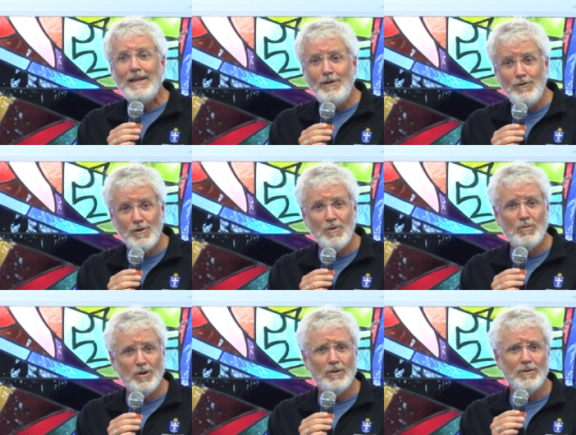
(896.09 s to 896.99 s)
into the
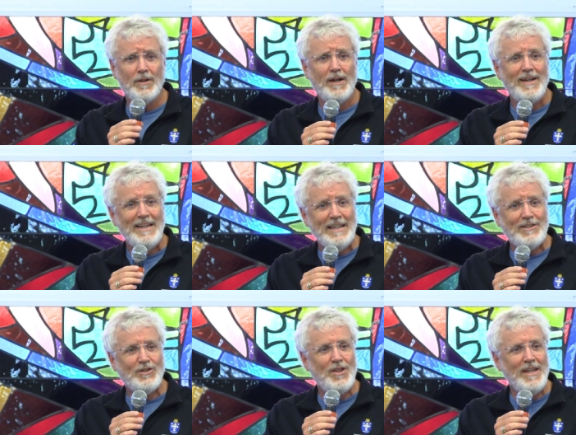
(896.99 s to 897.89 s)
world.
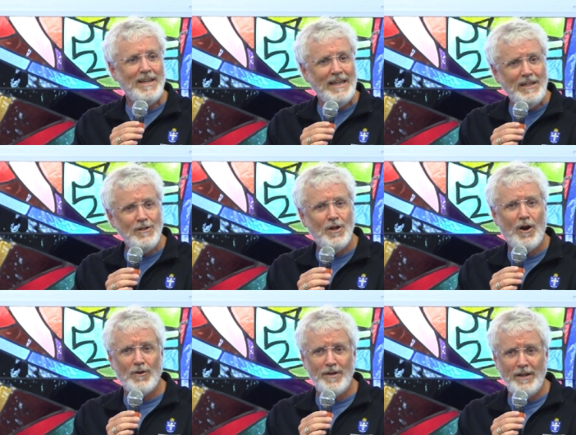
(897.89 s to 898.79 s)
It's the
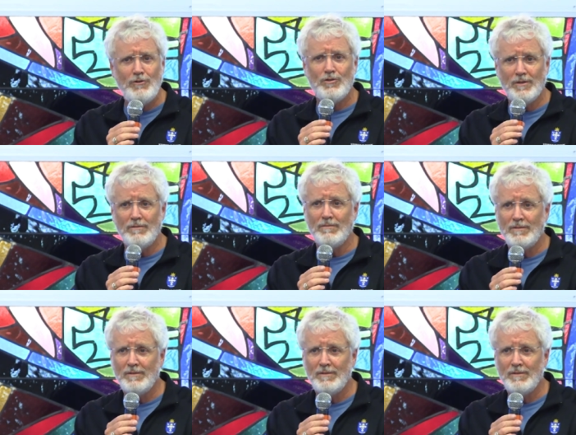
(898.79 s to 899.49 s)
incarnation.